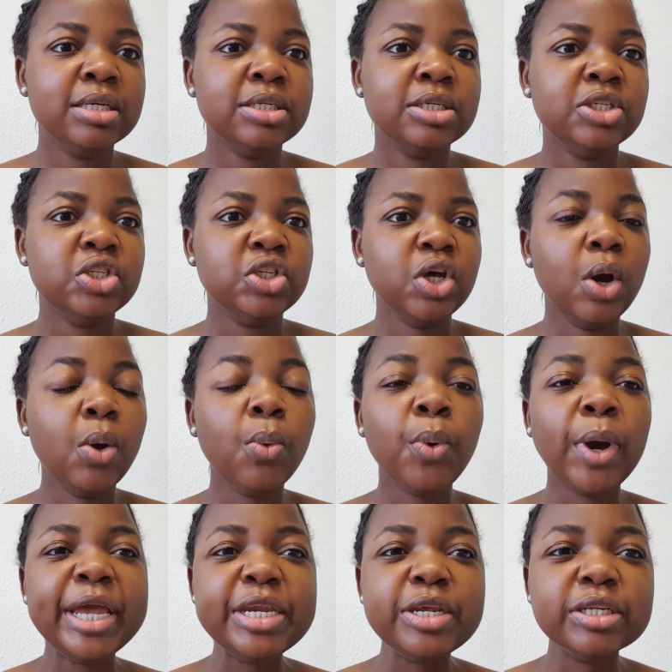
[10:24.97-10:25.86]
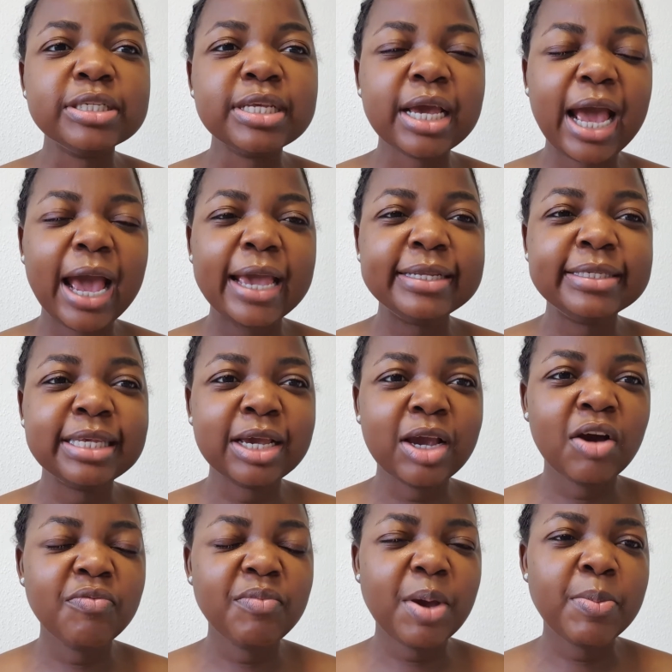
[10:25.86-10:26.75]
So when I take
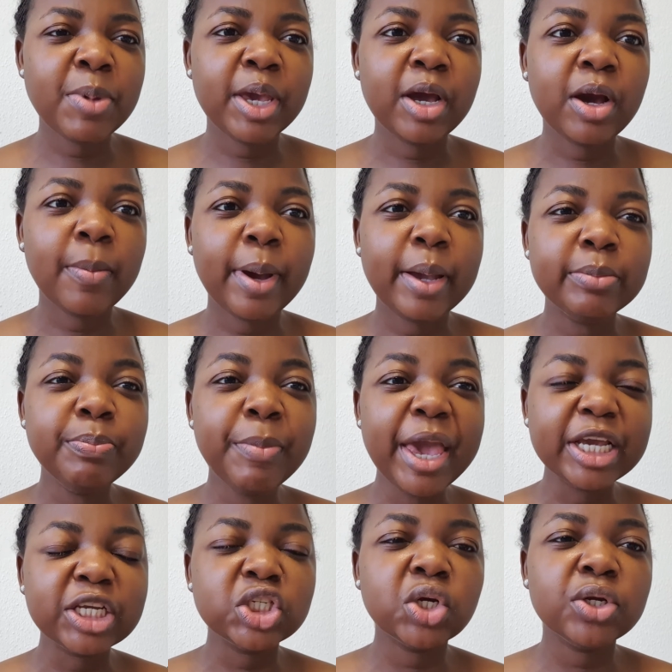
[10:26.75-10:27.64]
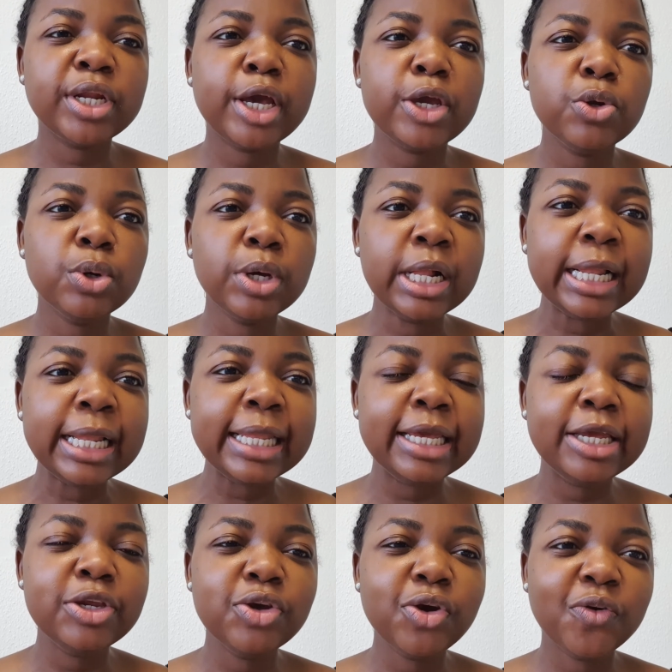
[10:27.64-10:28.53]
off my makeup, I make sure that you
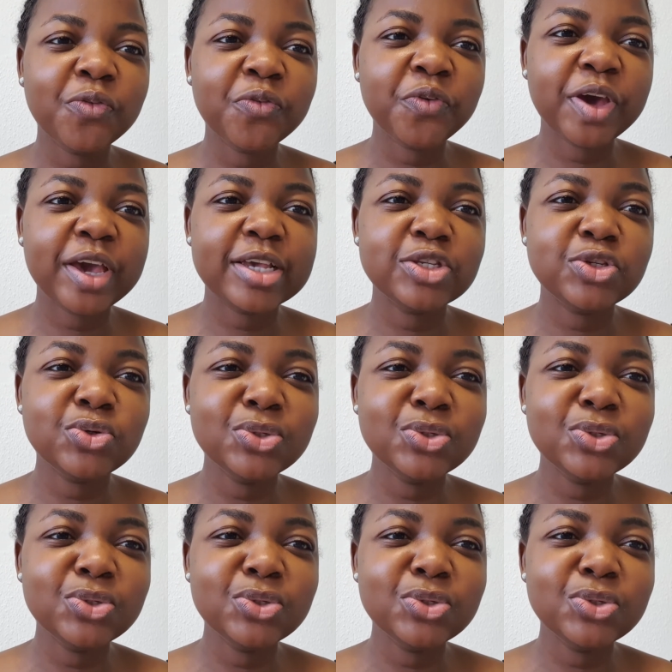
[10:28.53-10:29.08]
clean your face.